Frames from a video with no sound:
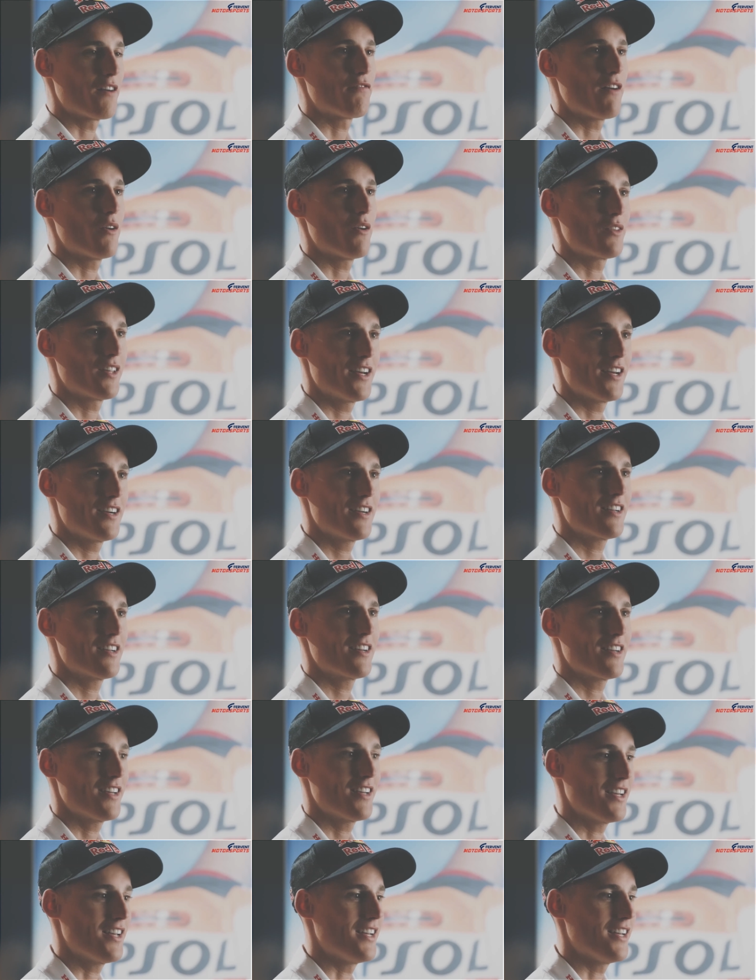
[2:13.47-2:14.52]
change the bike.
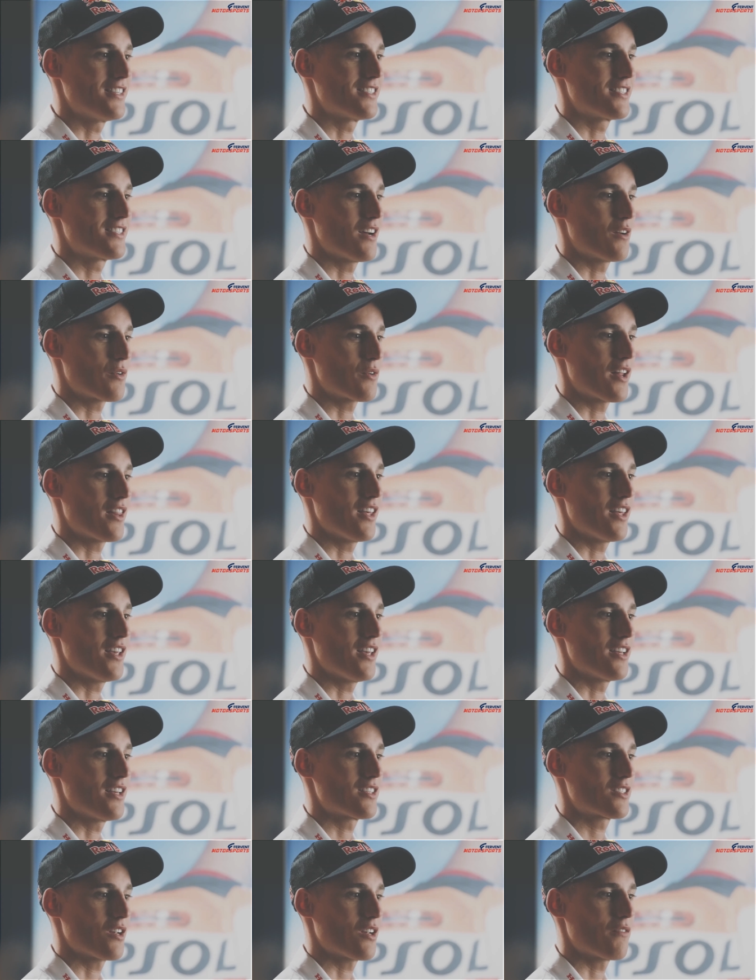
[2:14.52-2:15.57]
In pre-season we were
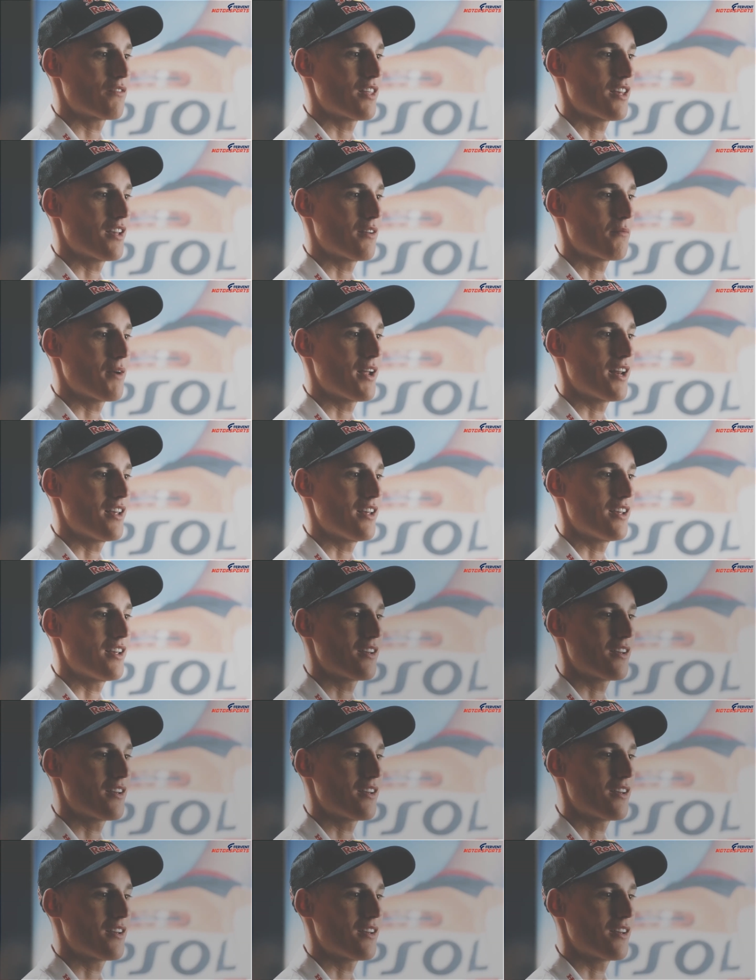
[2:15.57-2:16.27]
the fastest in one